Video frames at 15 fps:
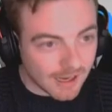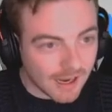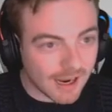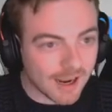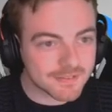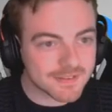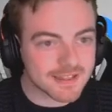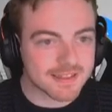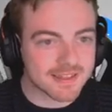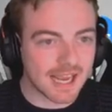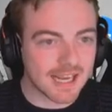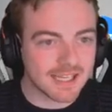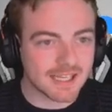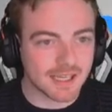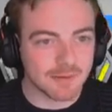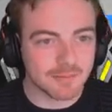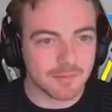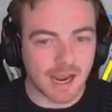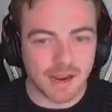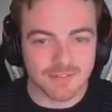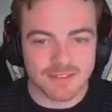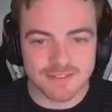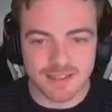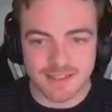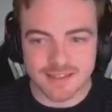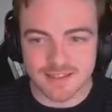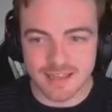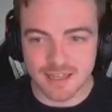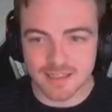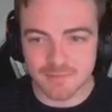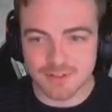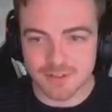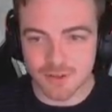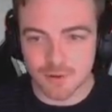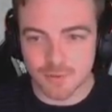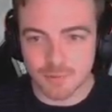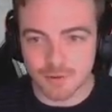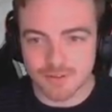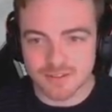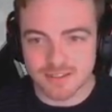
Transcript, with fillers: I have to thank him. I have to say thank him so much.